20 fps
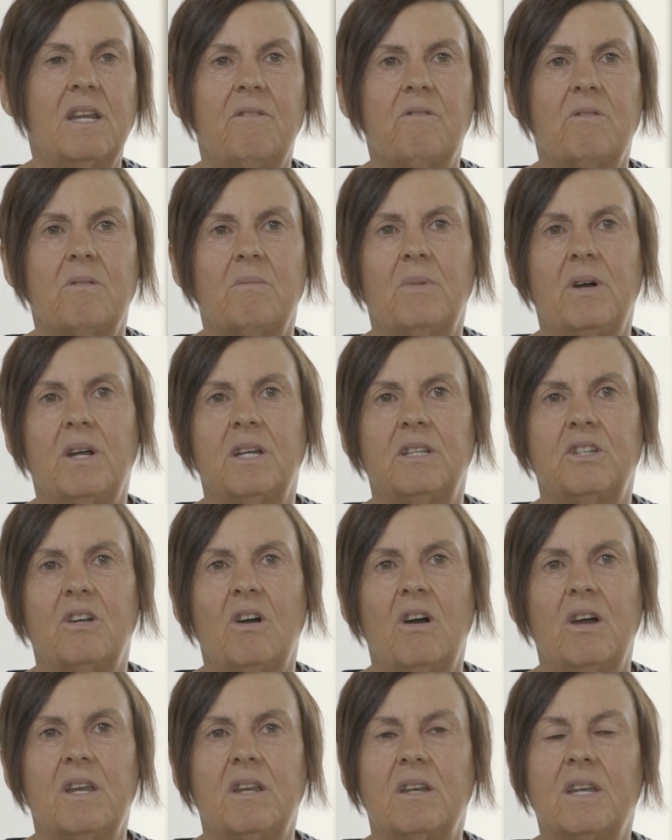enough from my
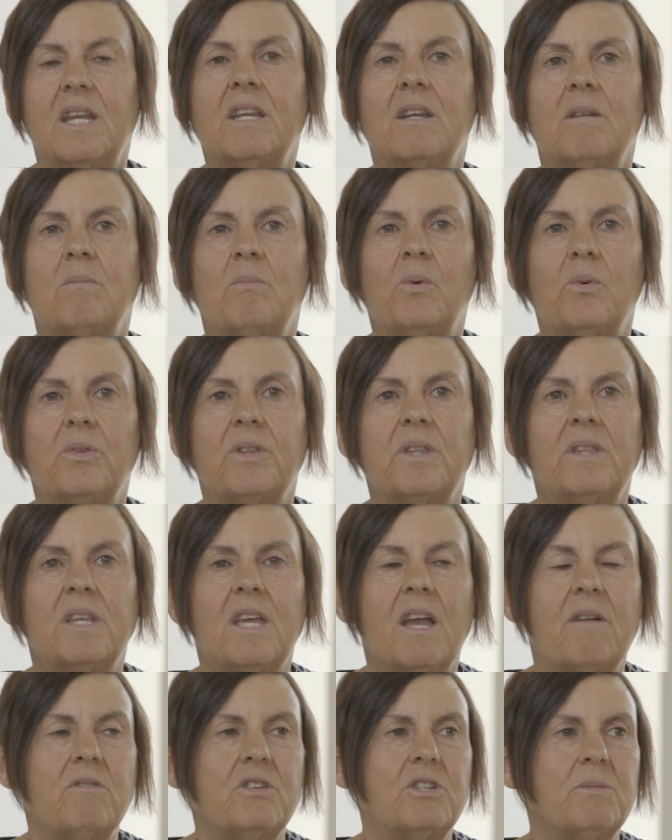diet and needed more than
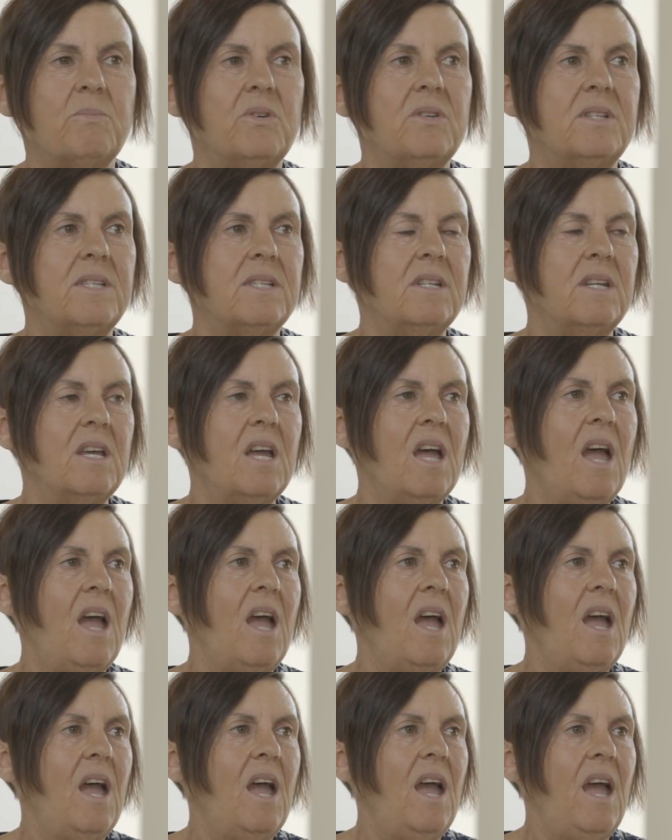the average person.
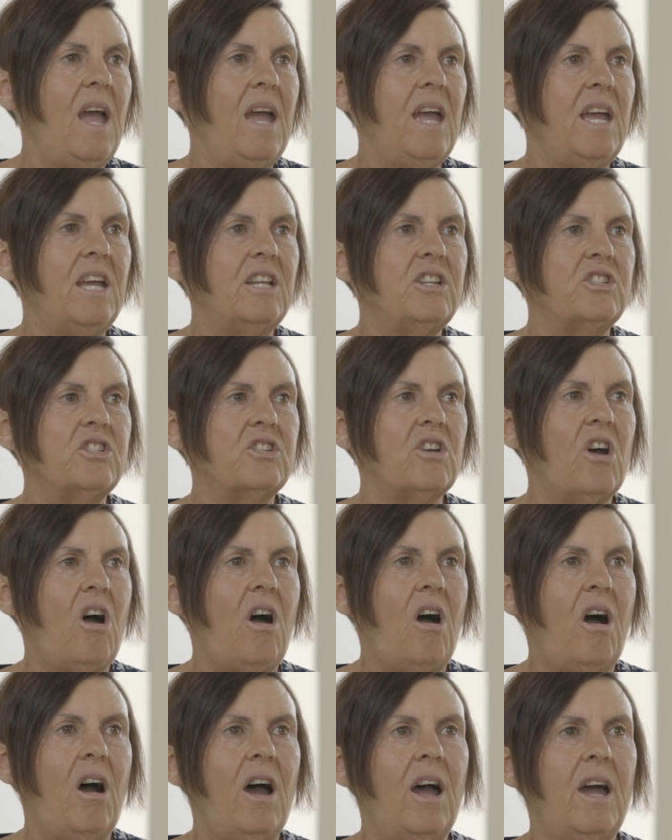And
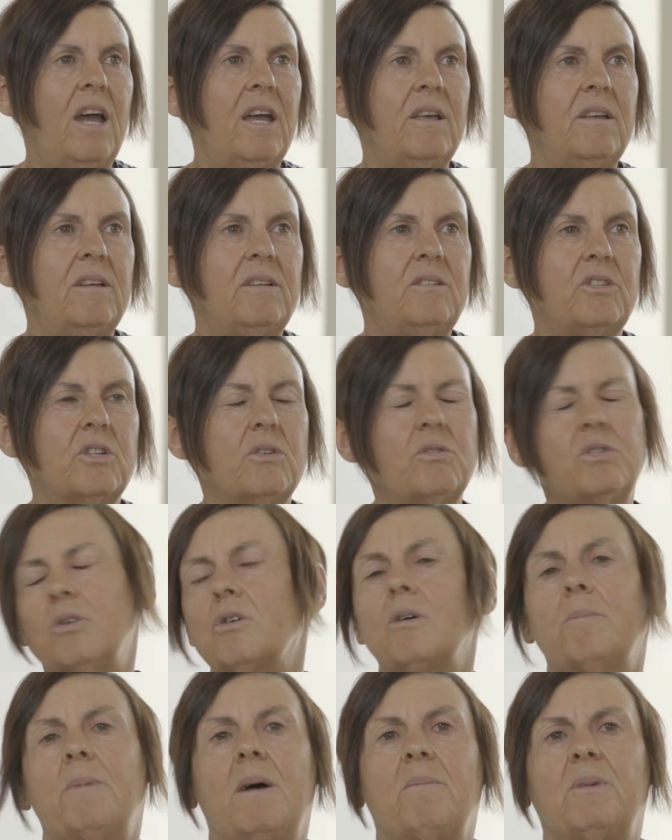I do
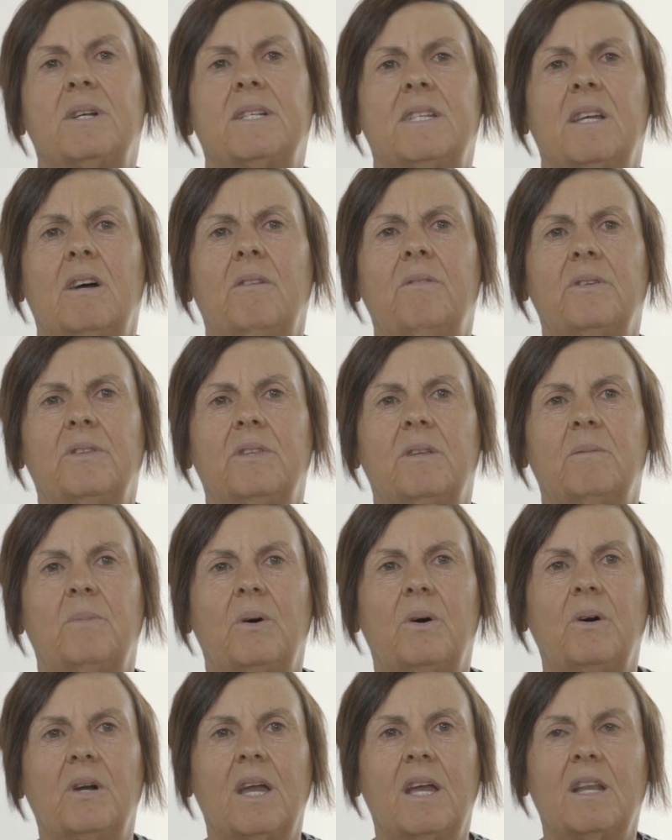talk about myself in the
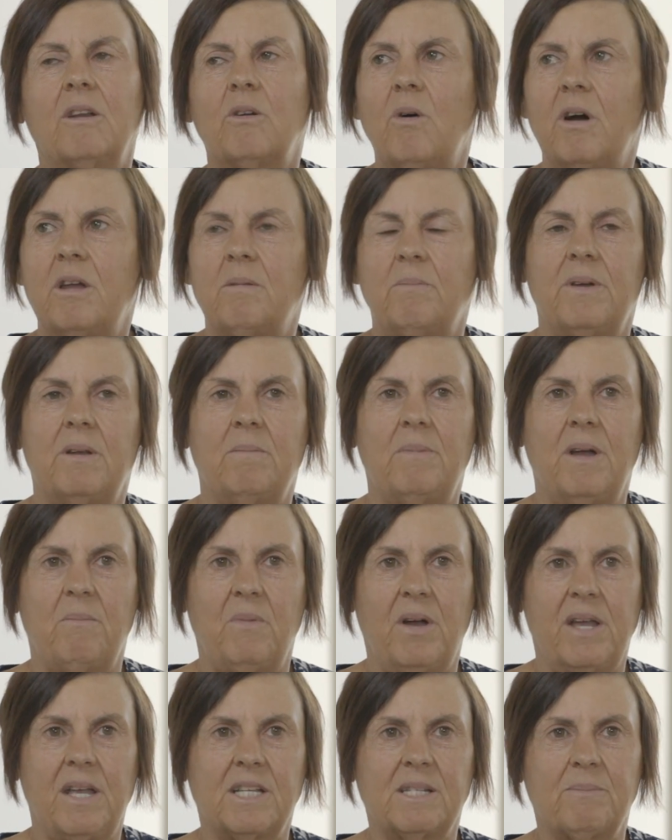book and quite a bit about
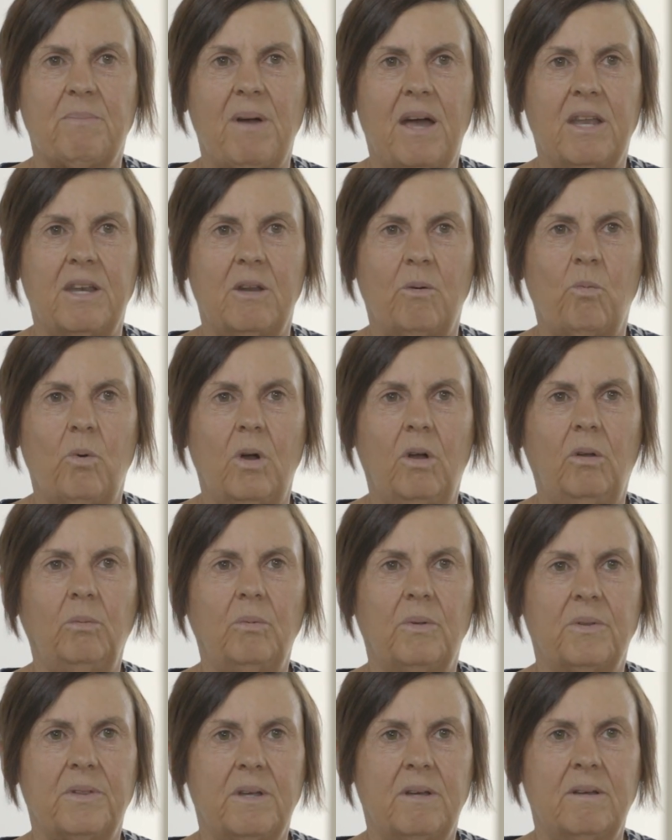my ex-partner Will
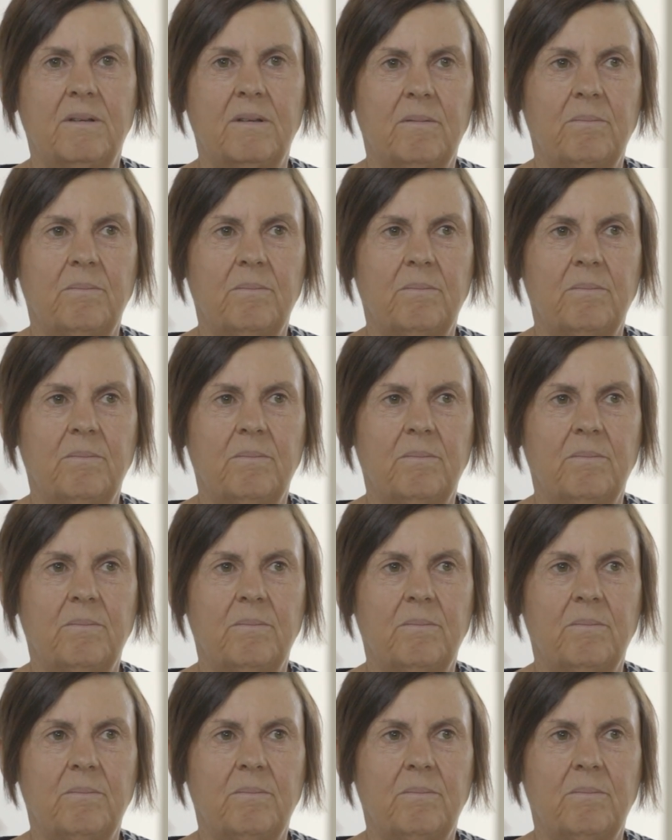with the